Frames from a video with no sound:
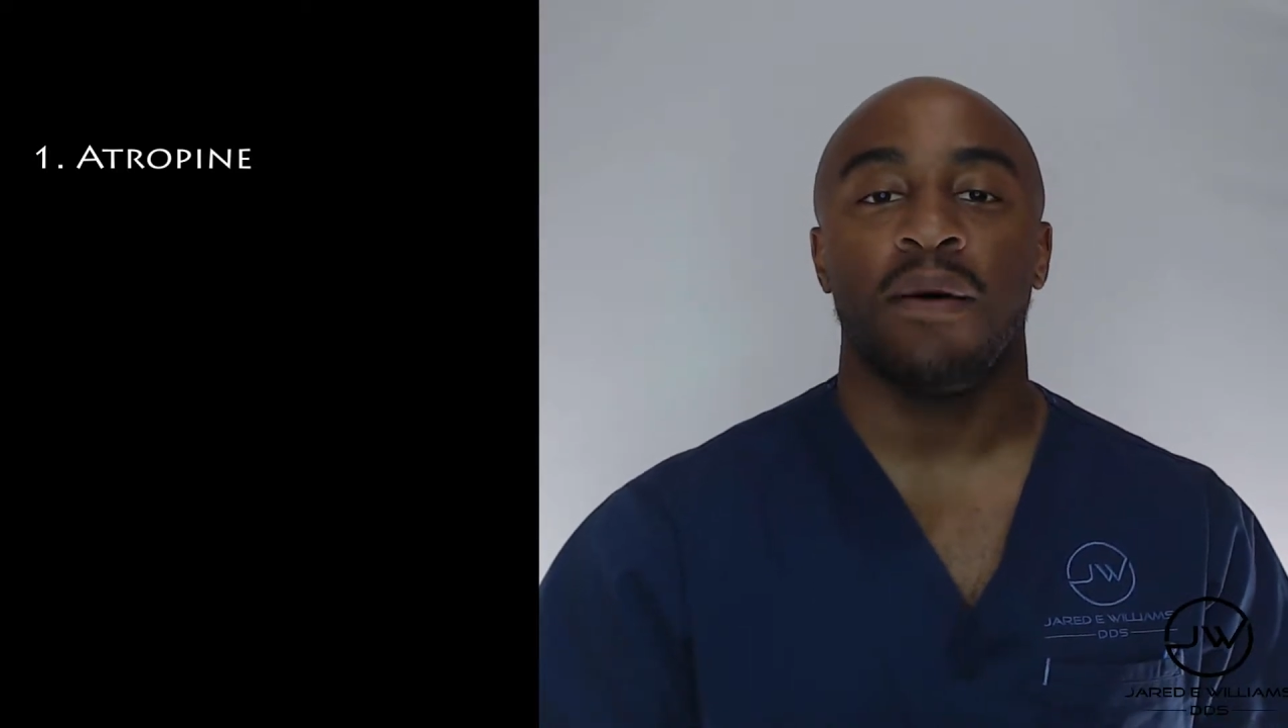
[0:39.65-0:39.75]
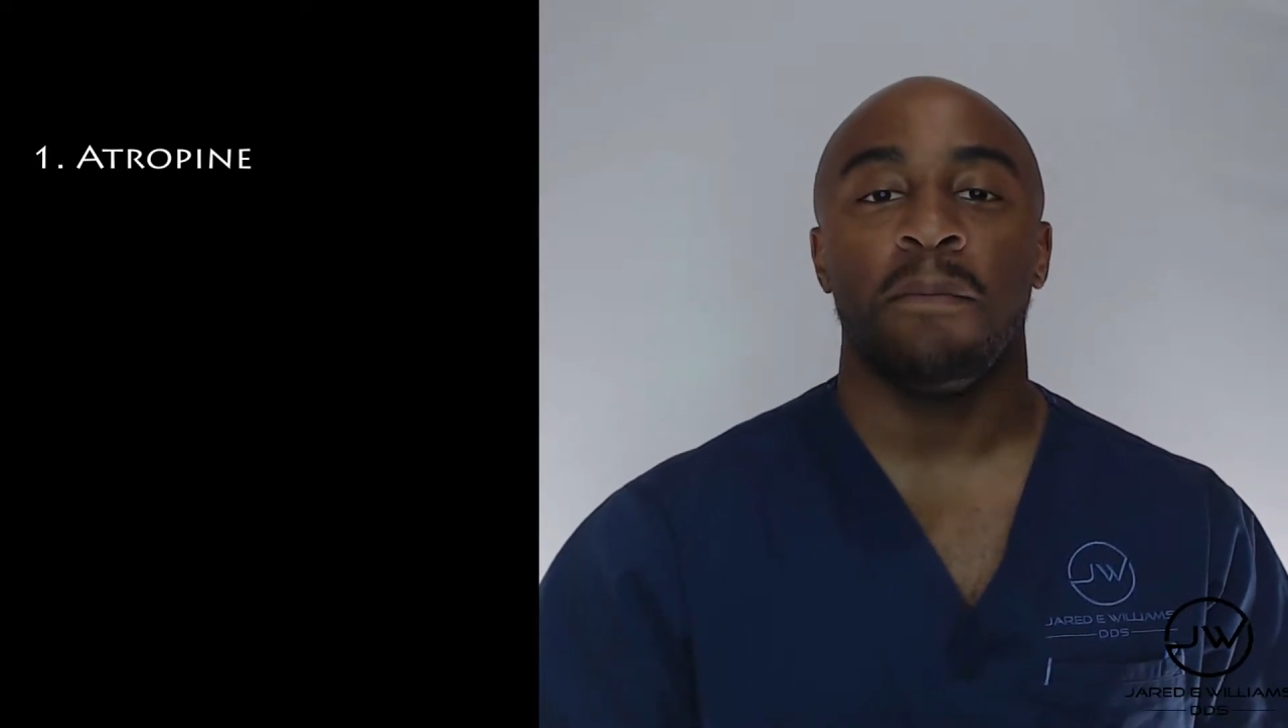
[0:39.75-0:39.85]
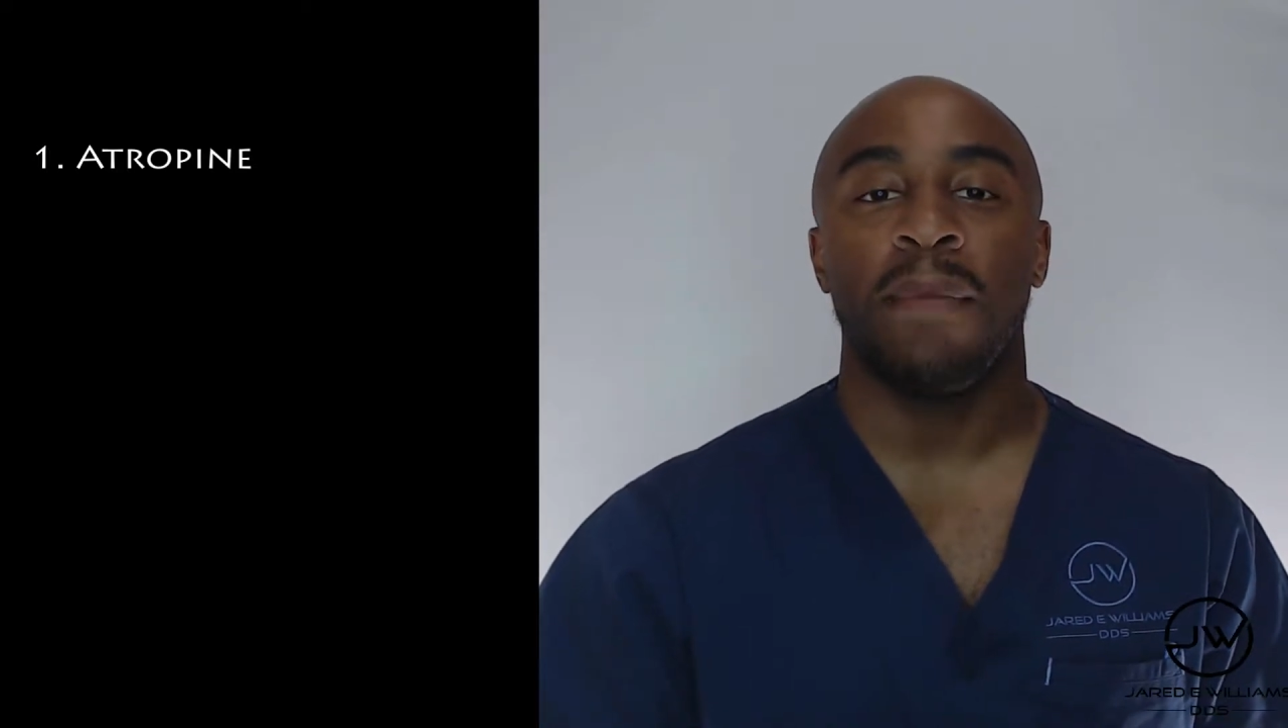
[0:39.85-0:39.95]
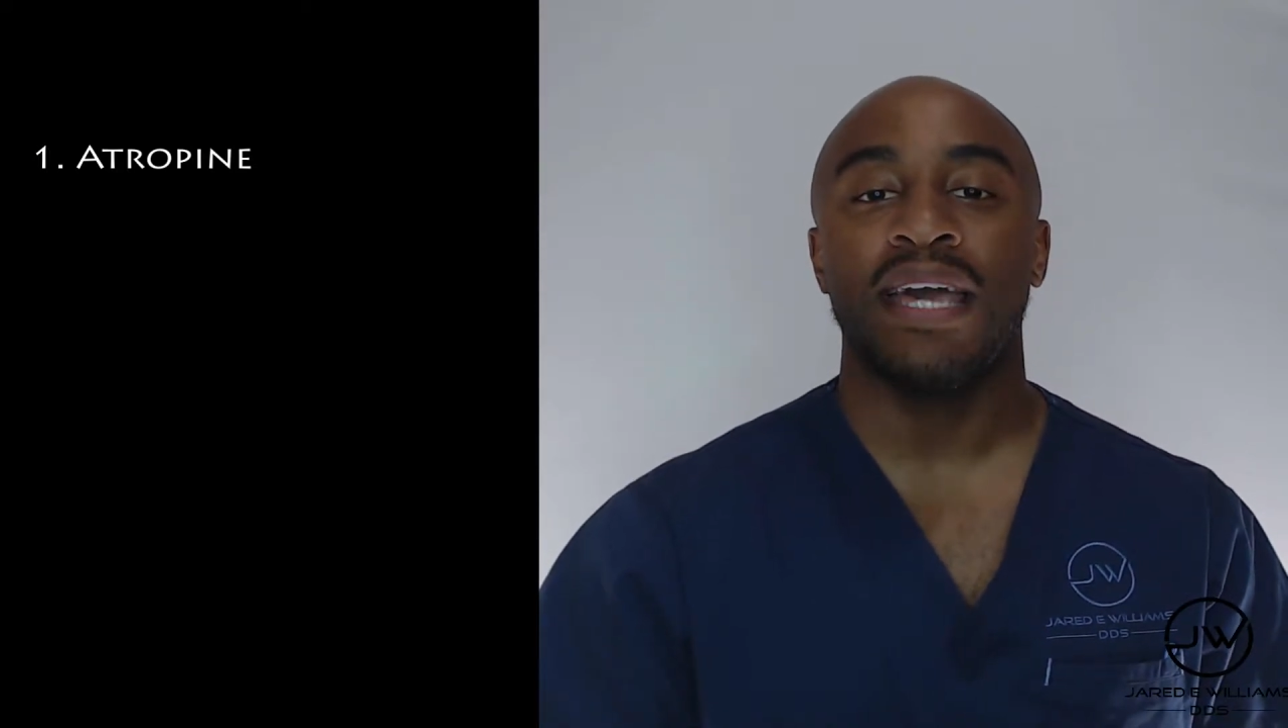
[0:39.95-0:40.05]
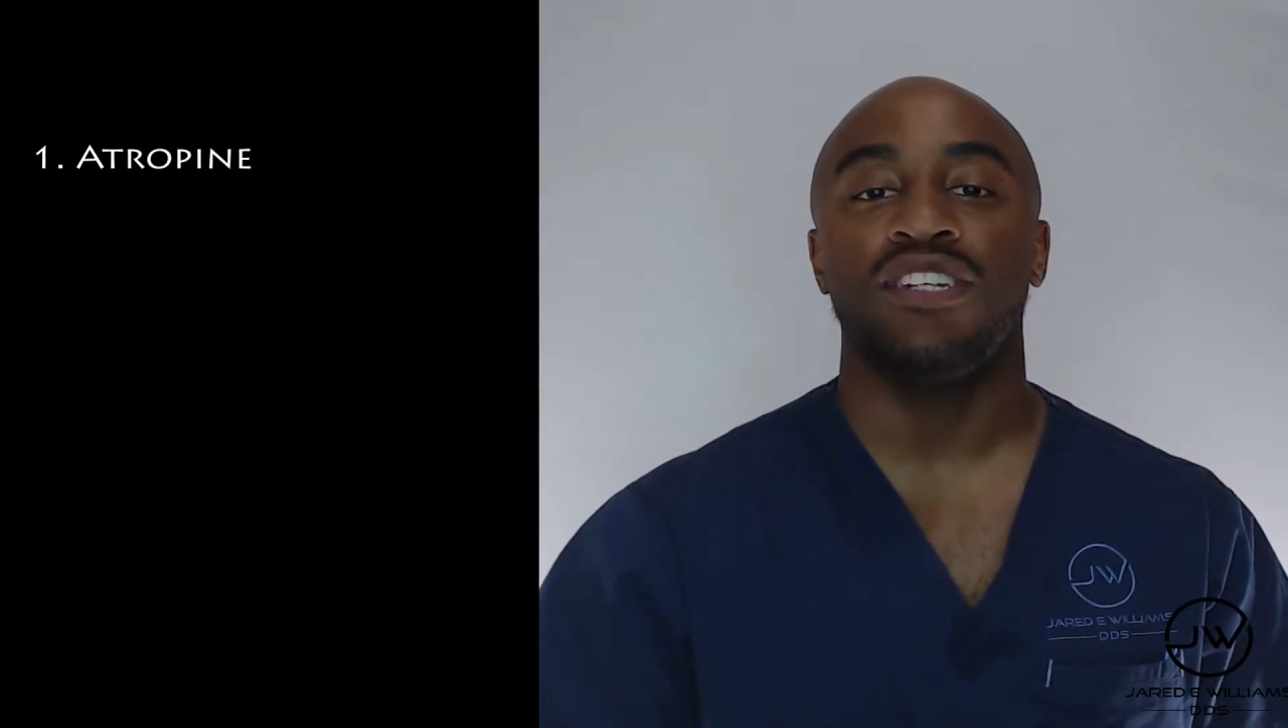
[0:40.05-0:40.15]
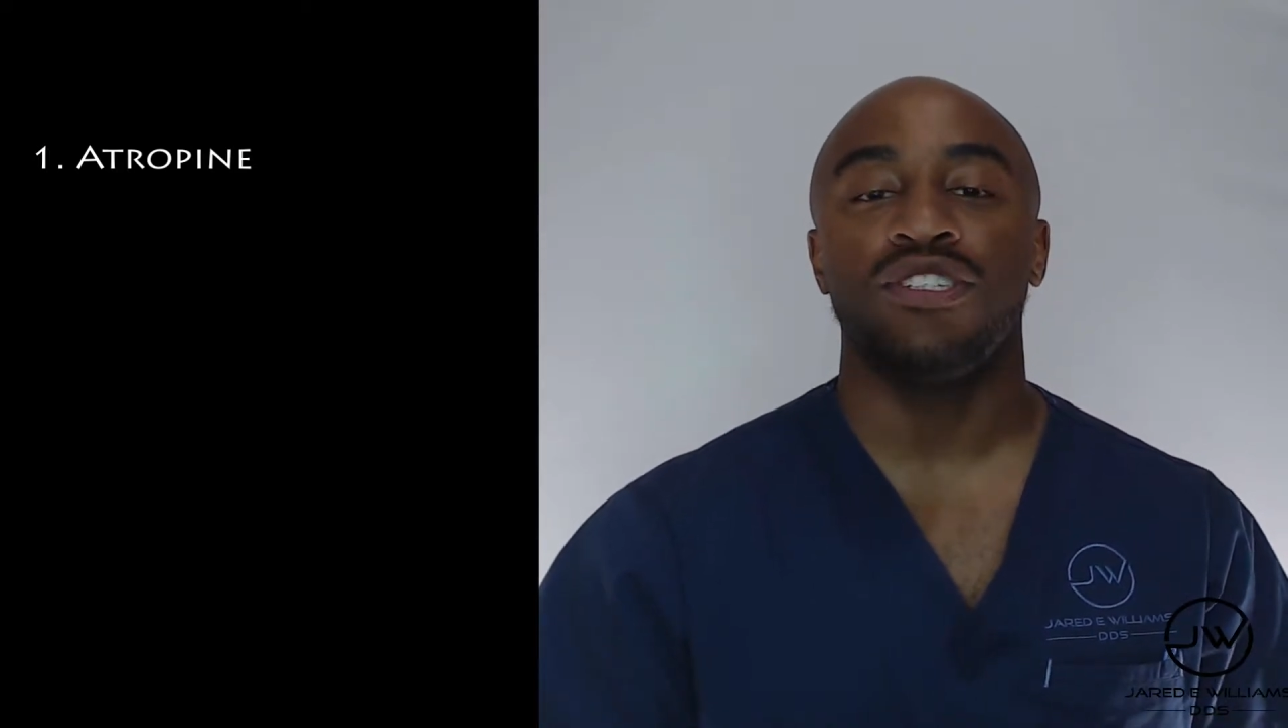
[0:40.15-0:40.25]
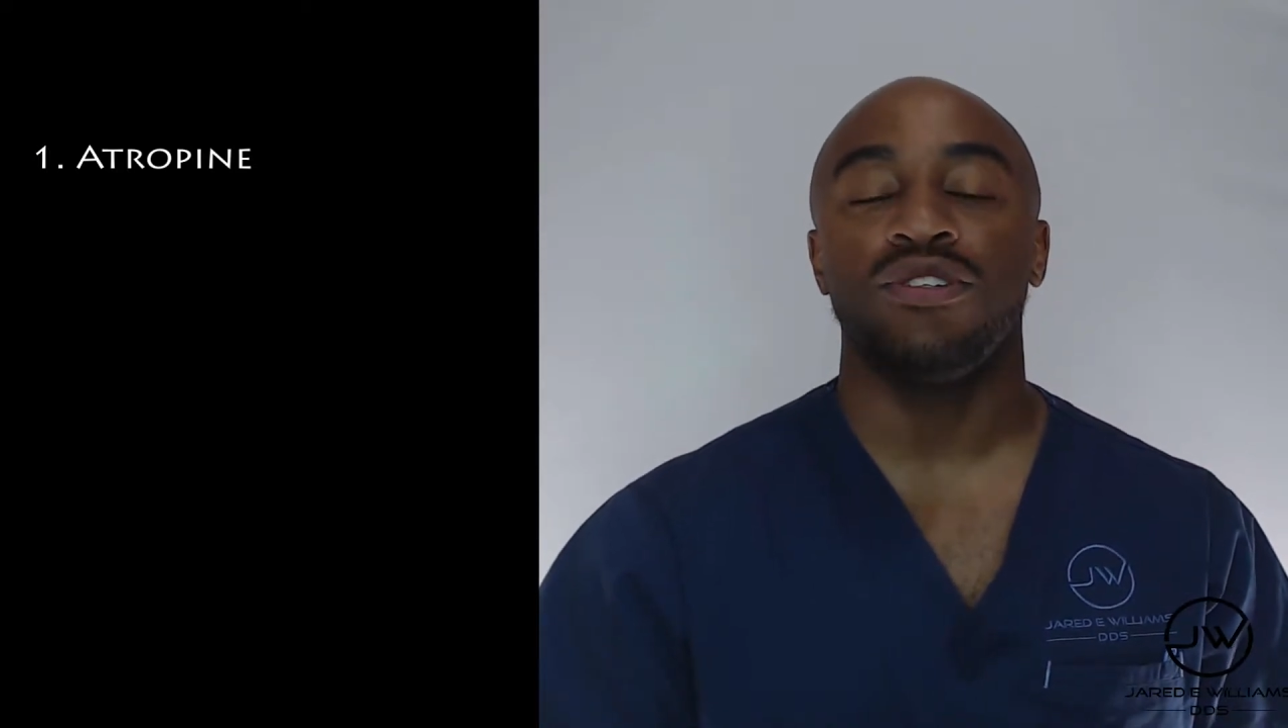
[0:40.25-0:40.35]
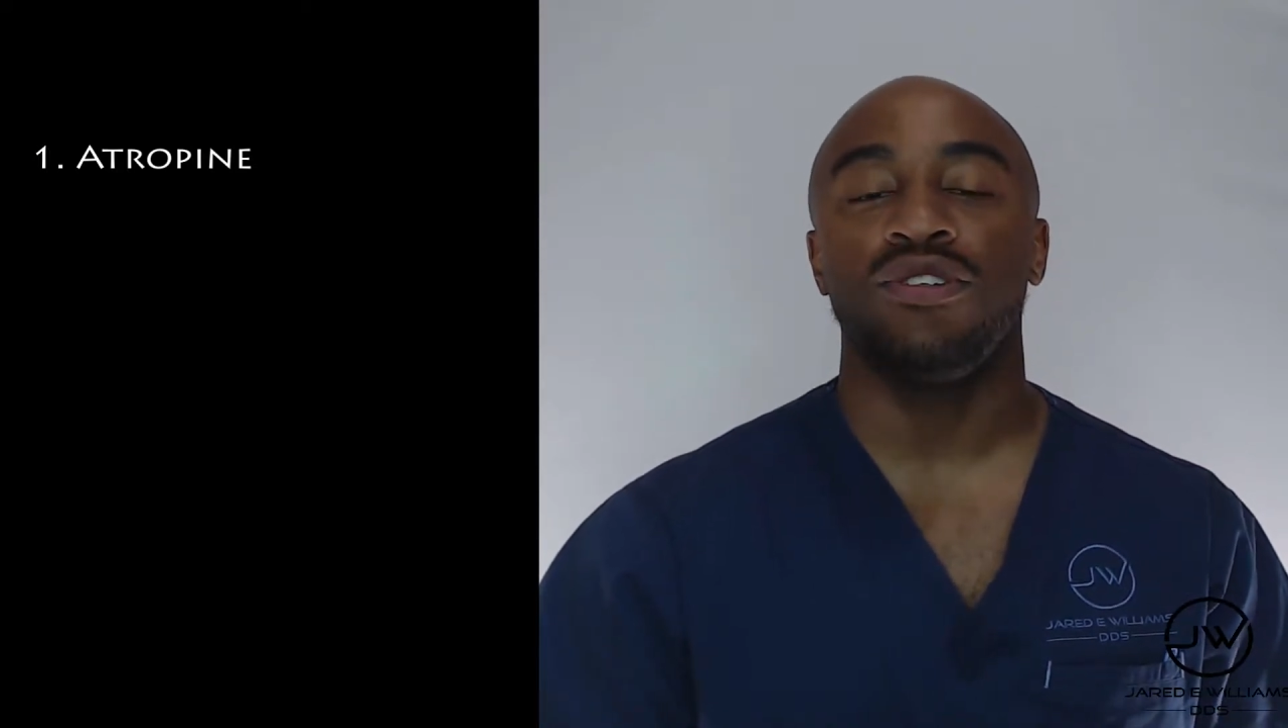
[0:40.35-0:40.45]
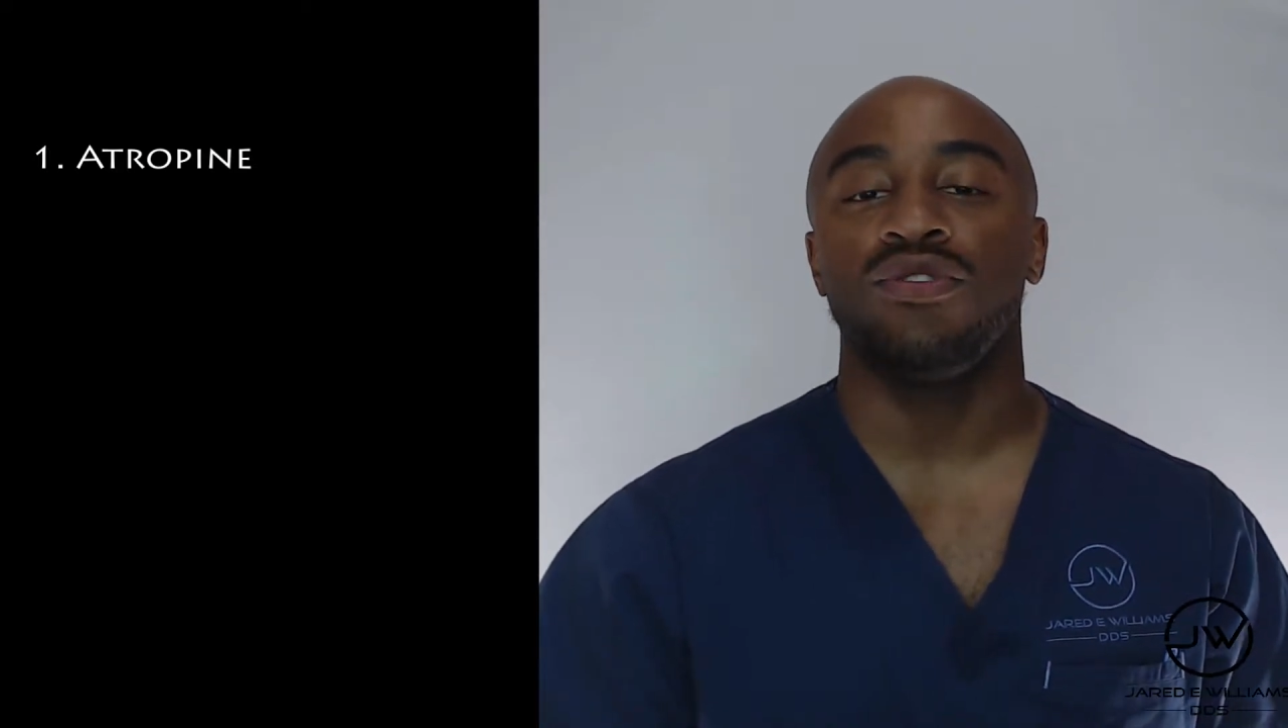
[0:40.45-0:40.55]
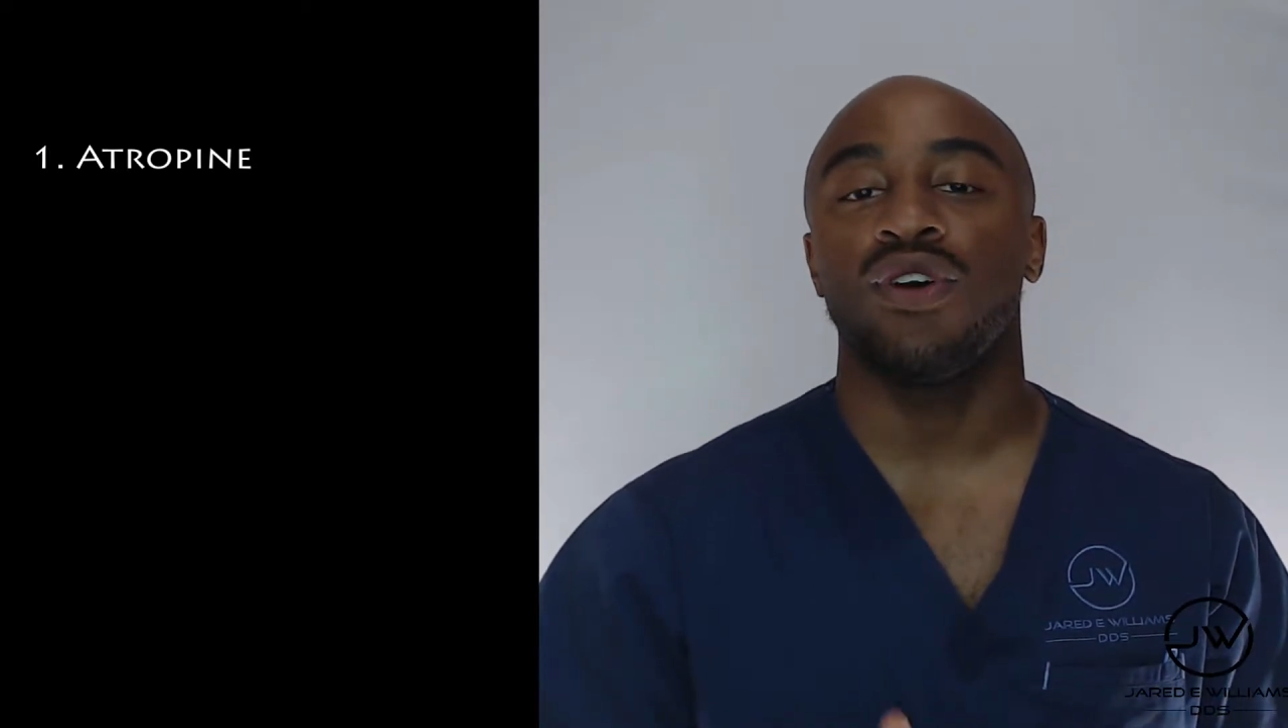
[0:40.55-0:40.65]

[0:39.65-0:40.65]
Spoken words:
Make sure you